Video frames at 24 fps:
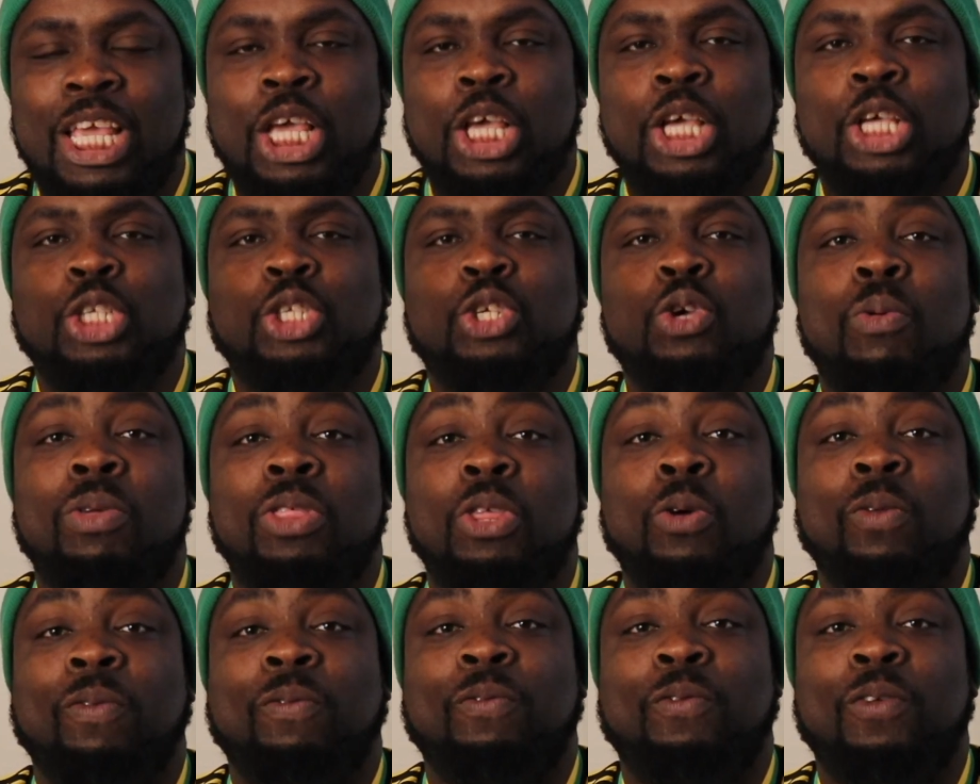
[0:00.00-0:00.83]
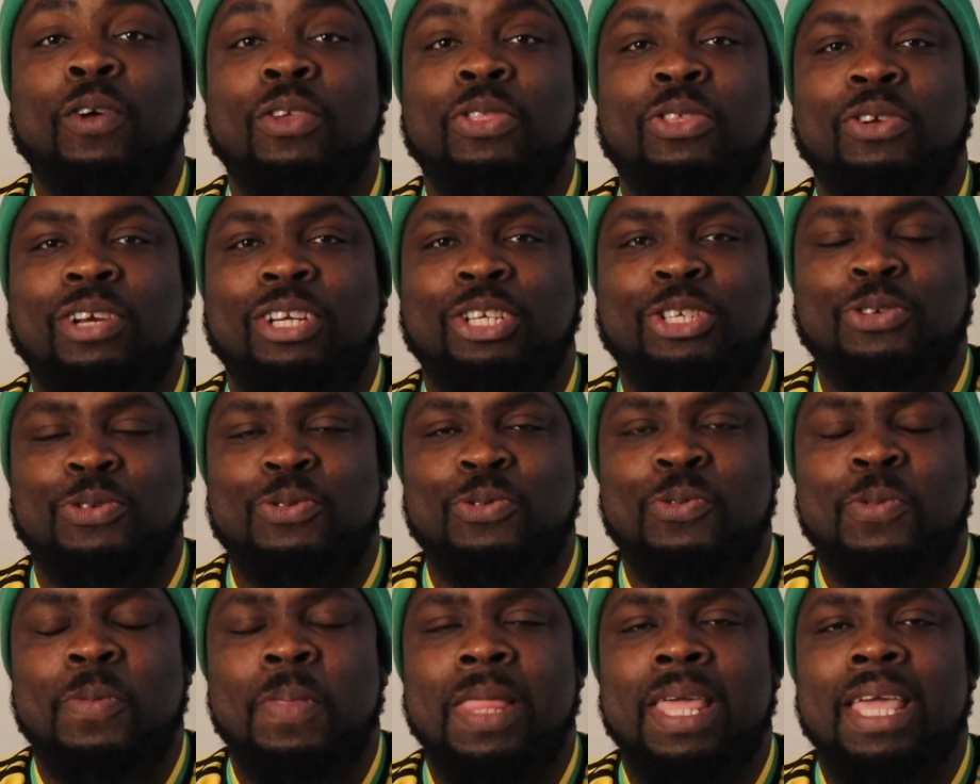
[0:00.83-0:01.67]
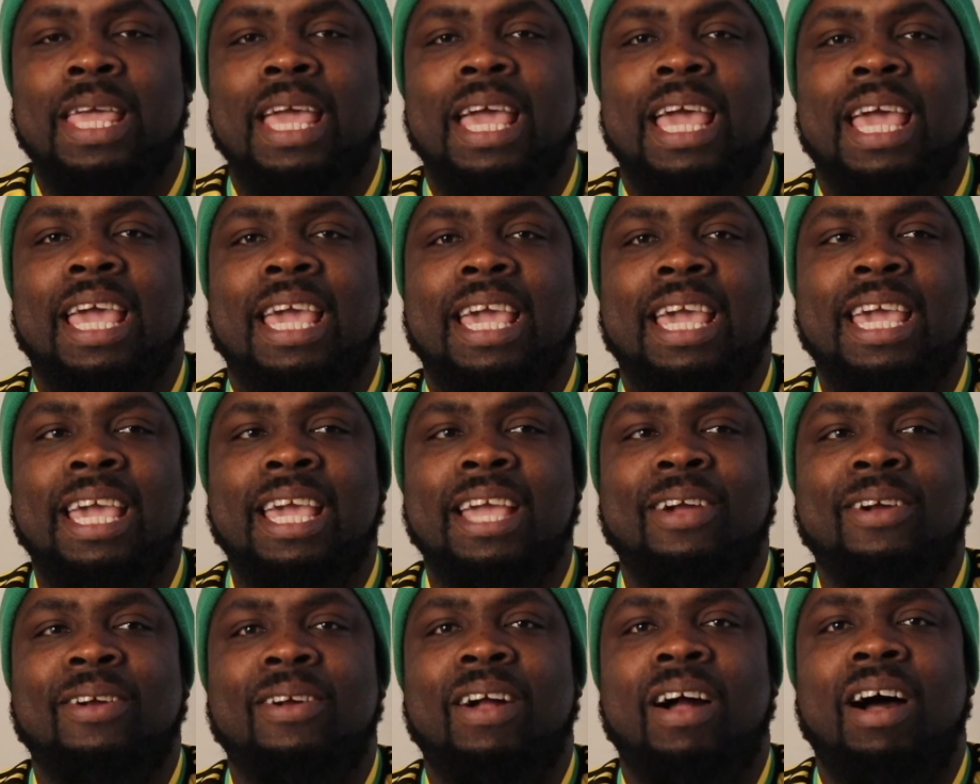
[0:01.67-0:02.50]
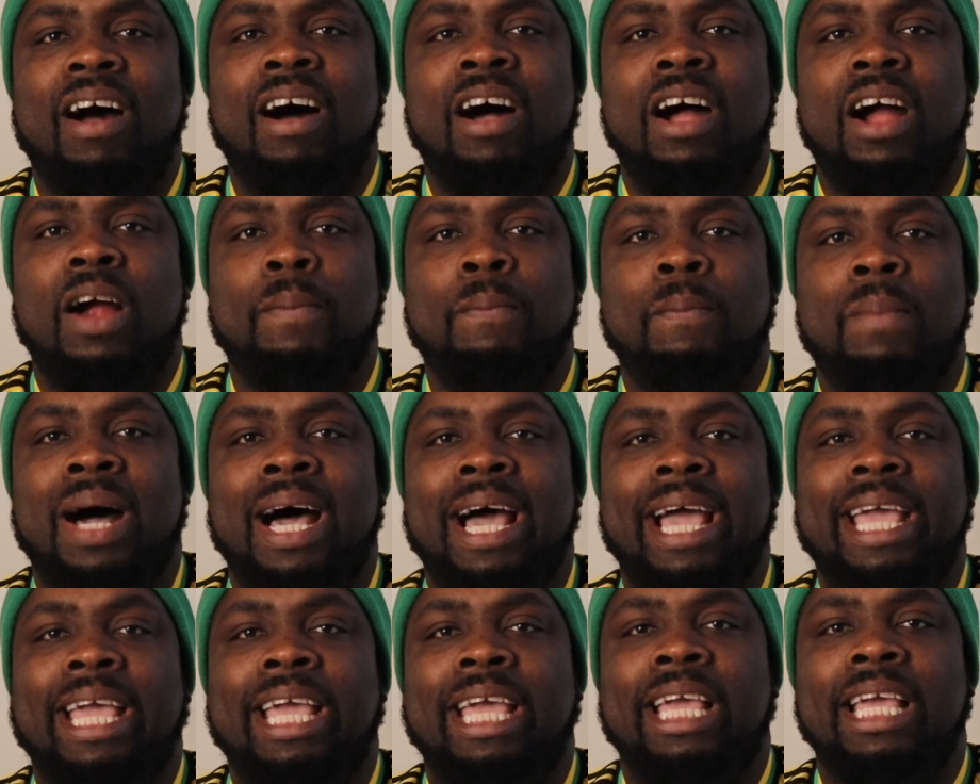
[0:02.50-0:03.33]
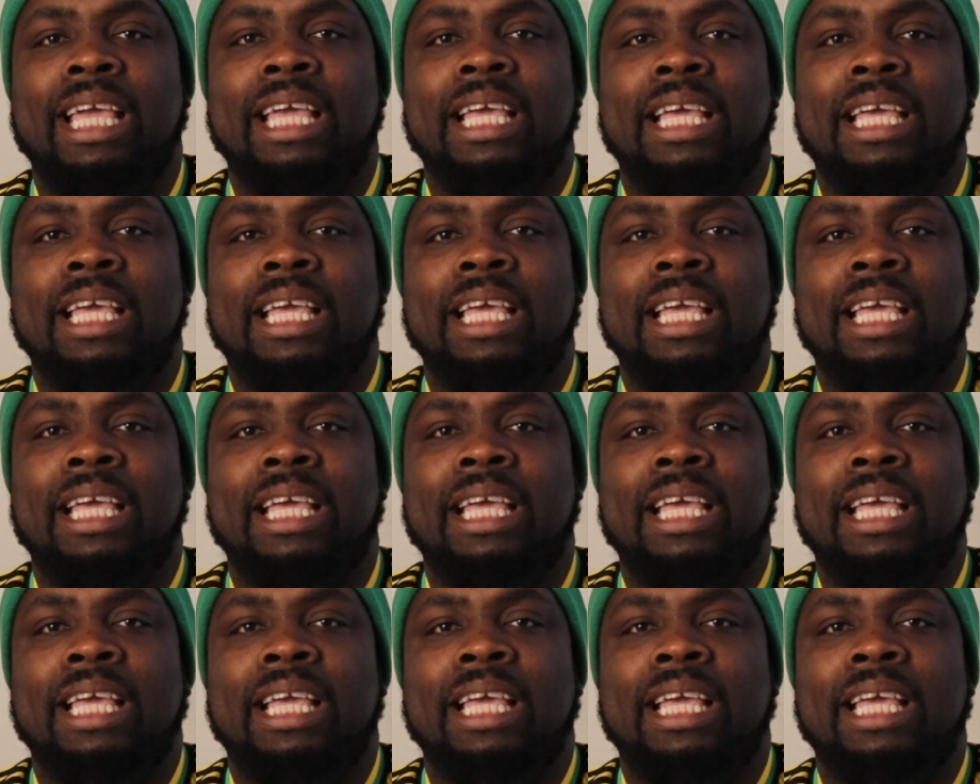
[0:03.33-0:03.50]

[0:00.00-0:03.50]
So without further ado, here are my